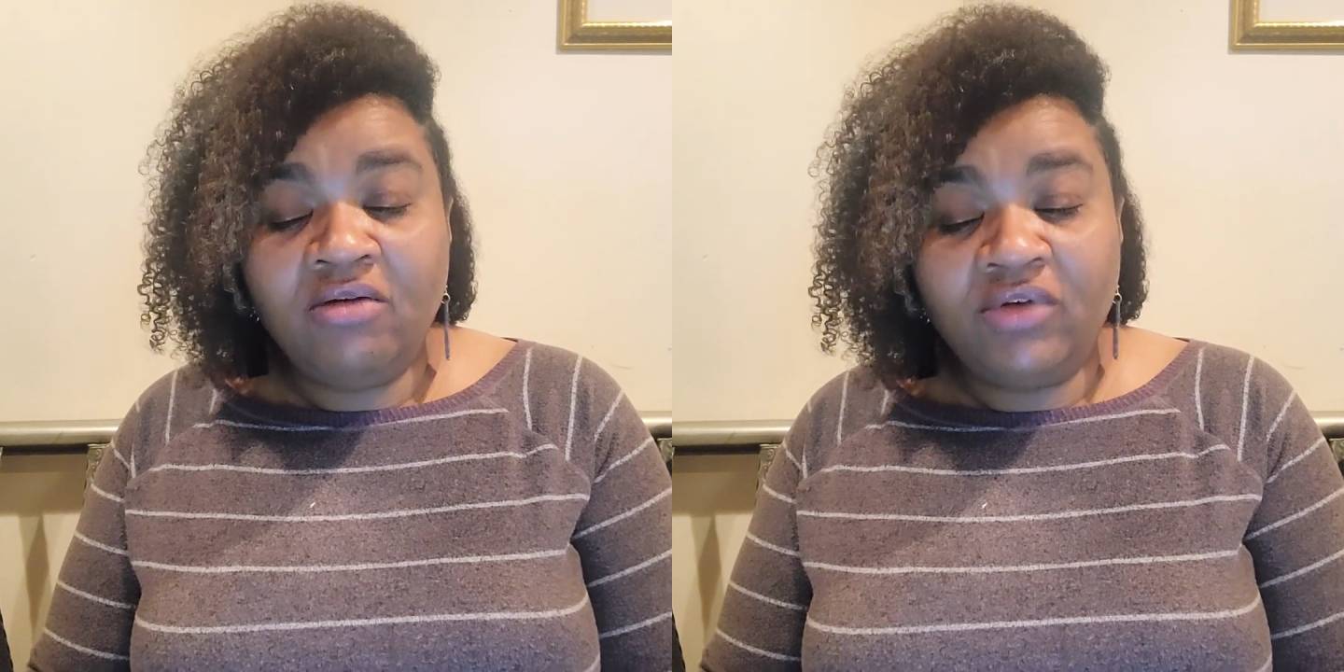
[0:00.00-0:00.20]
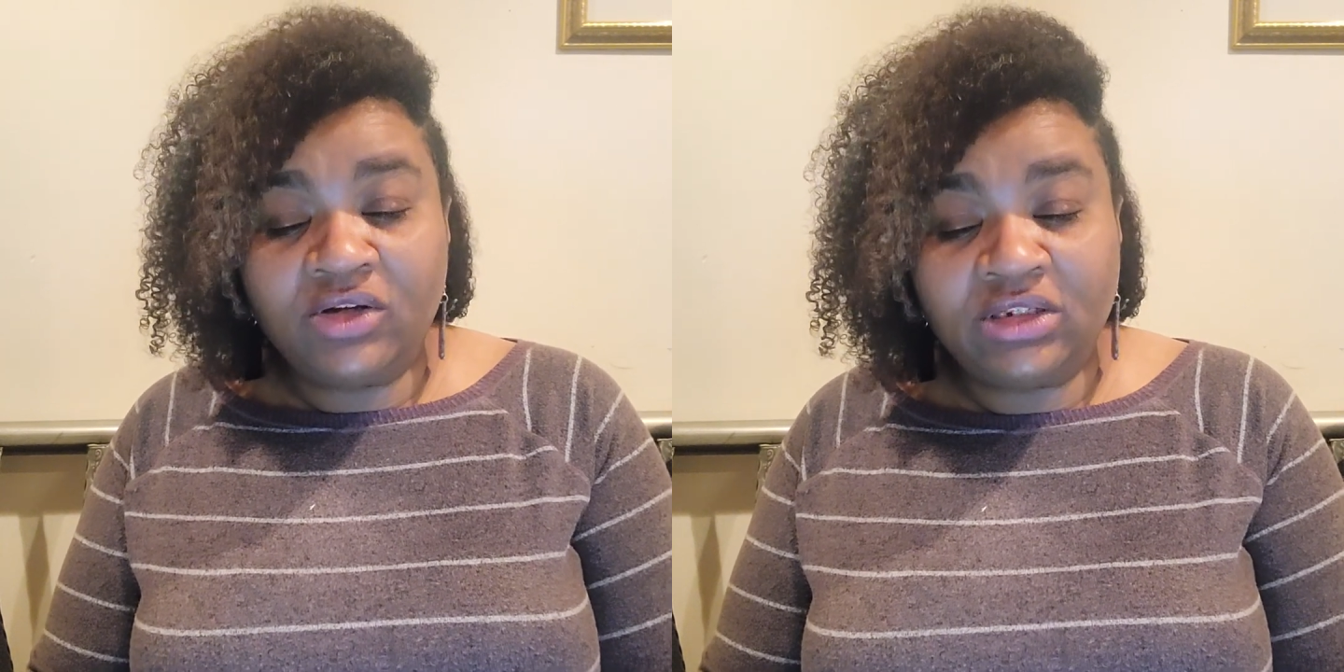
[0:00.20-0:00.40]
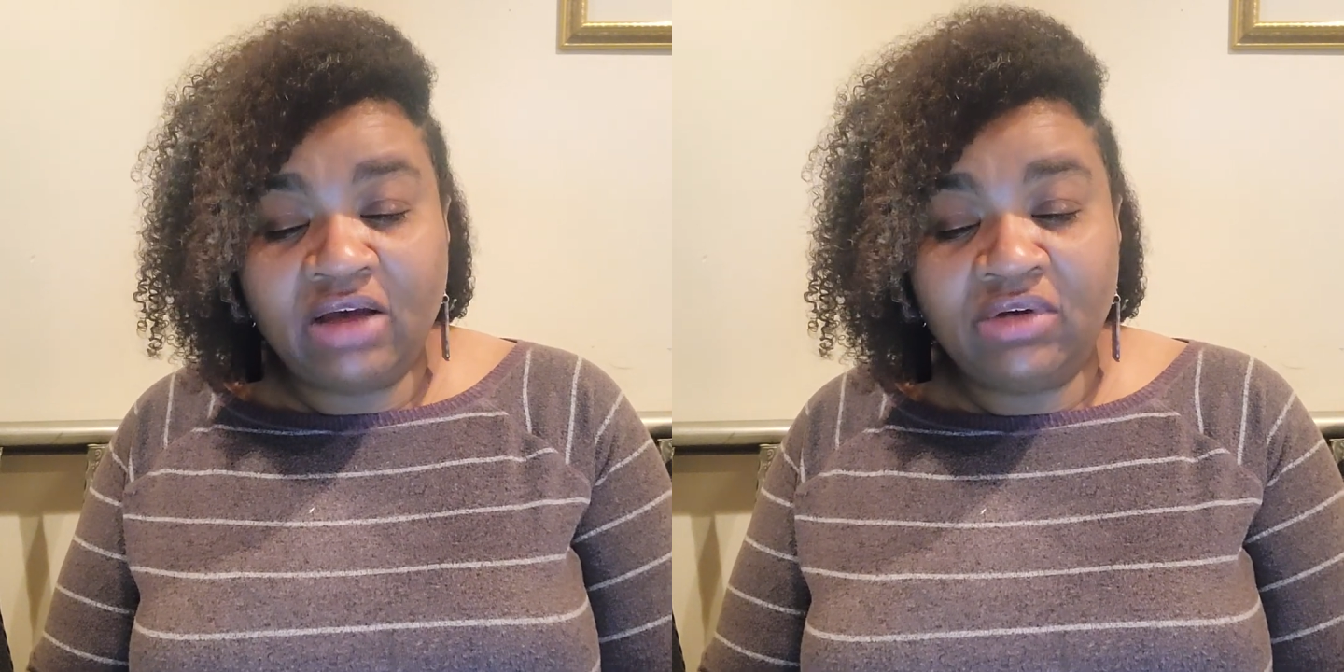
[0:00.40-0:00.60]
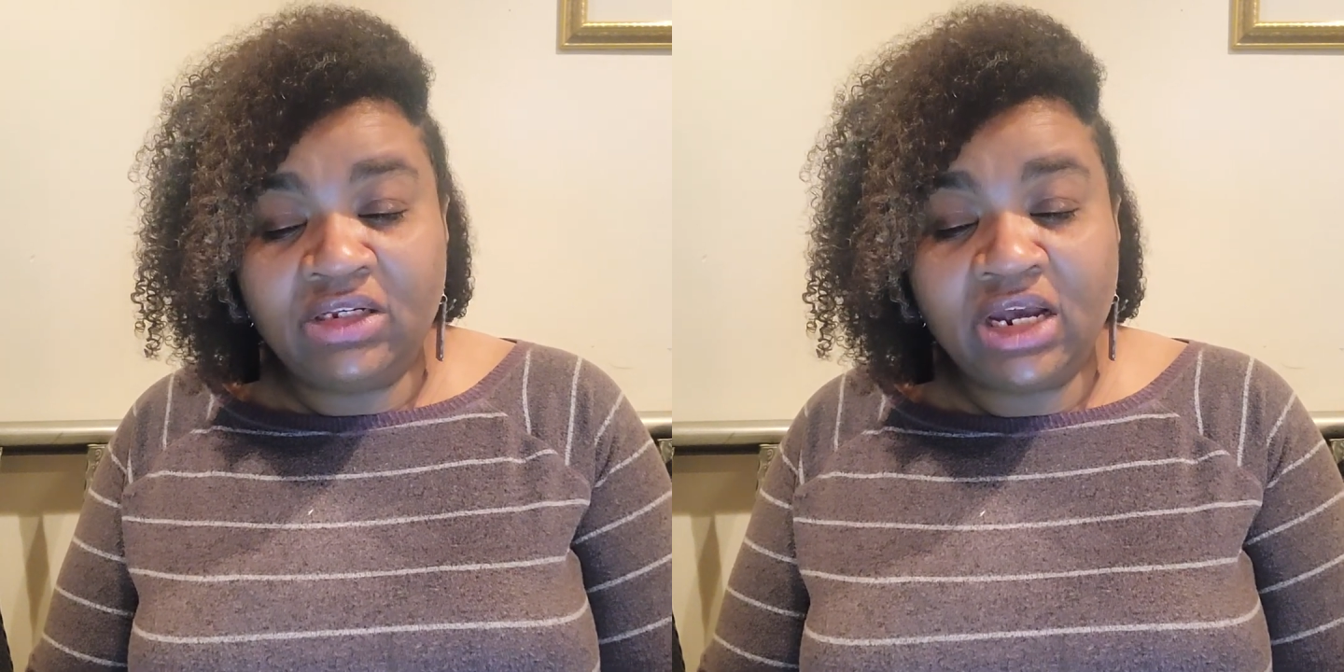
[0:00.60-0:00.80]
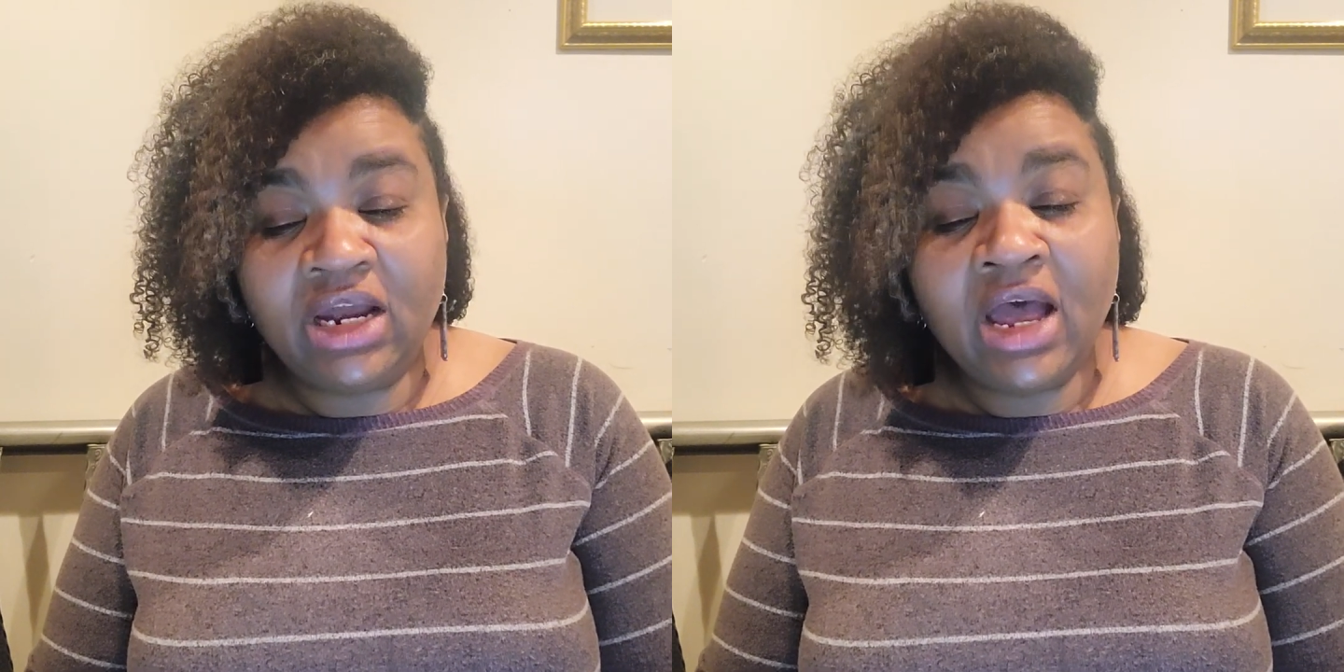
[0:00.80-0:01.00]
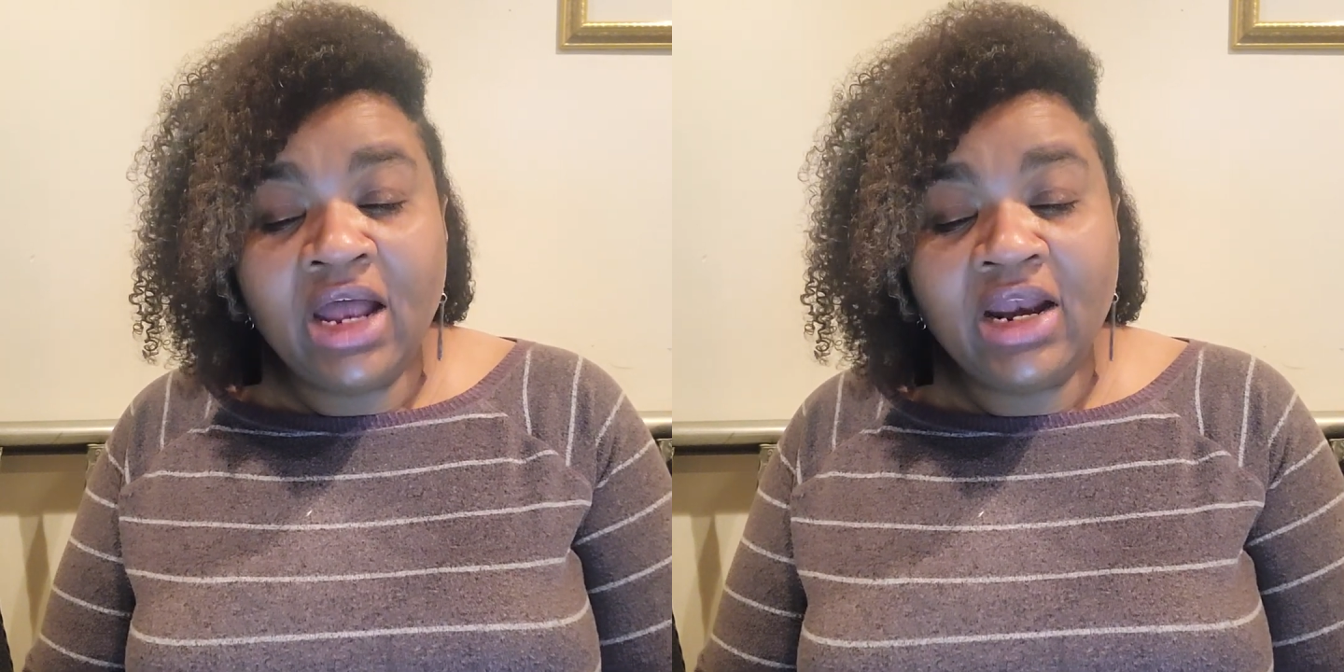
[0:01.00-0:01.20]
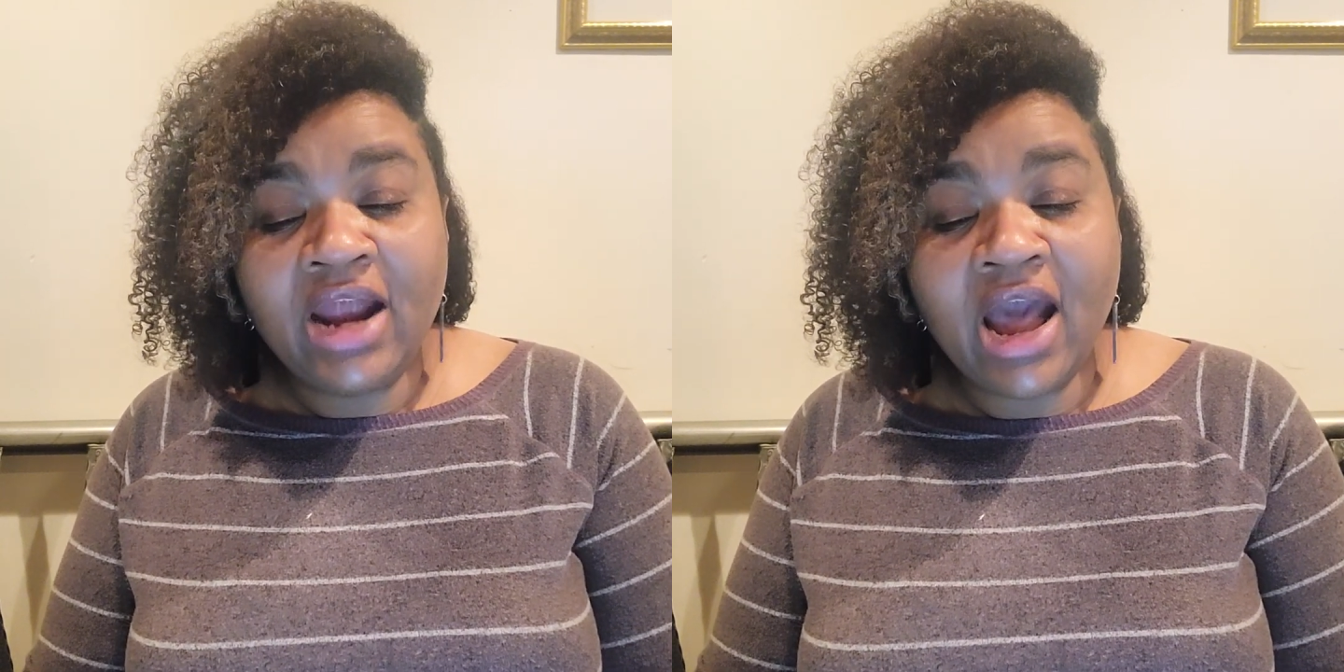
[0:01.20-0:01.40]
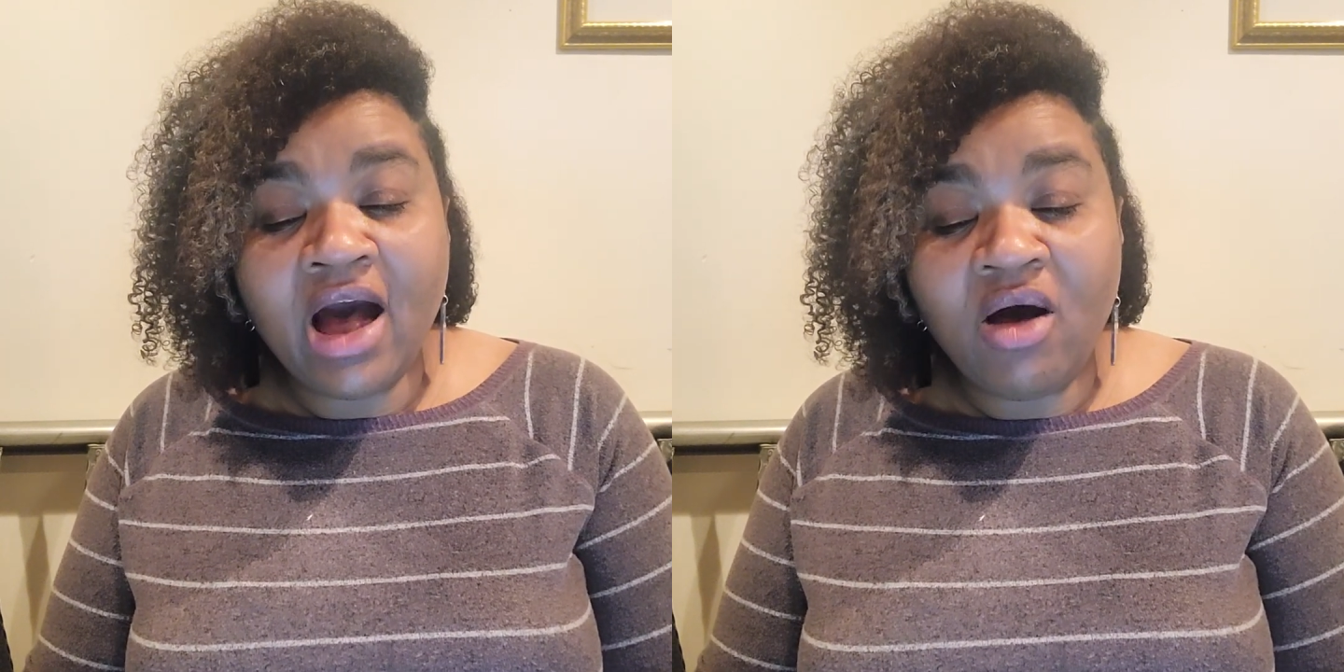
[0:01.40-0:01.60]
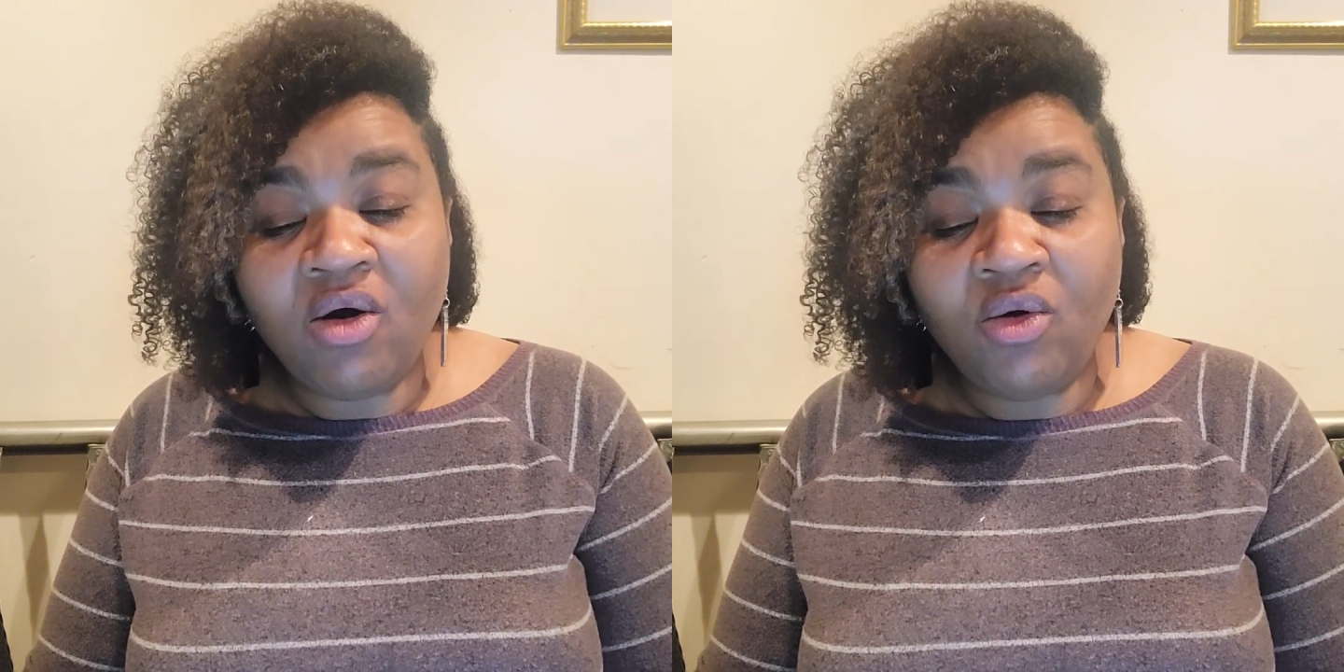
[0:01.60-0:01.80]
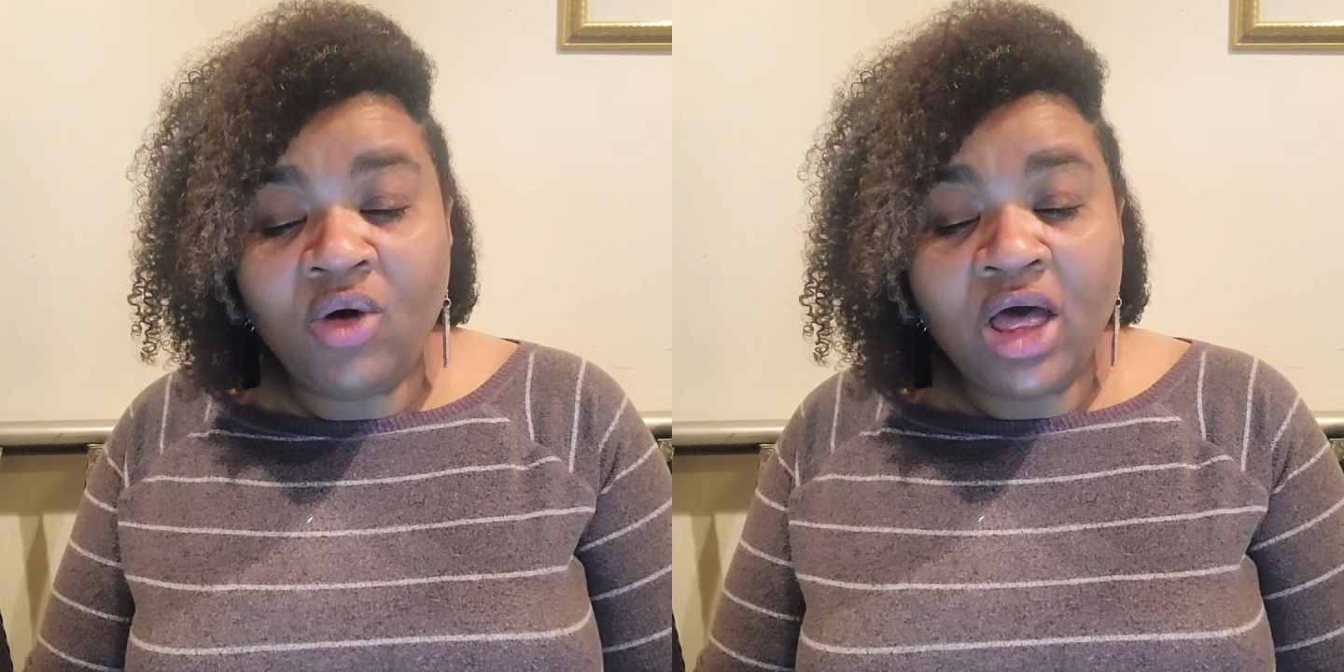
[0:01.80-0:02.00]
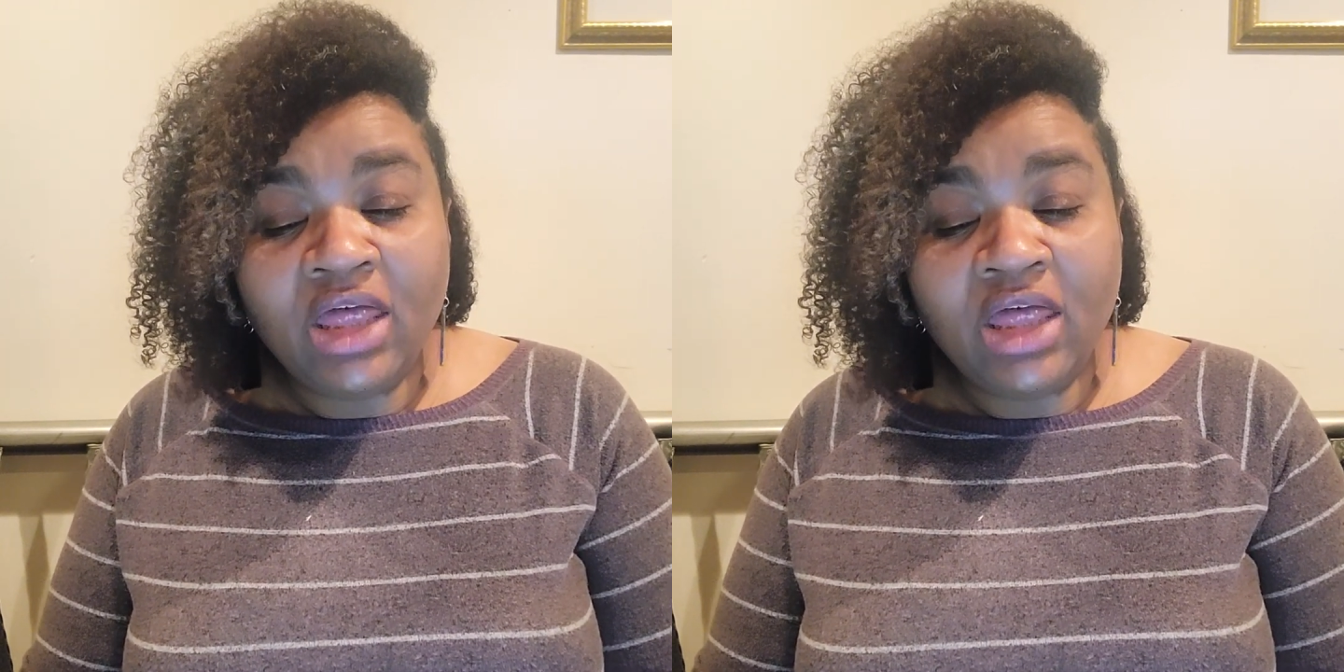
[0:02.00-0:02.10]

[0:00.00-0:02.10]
Verse 17, now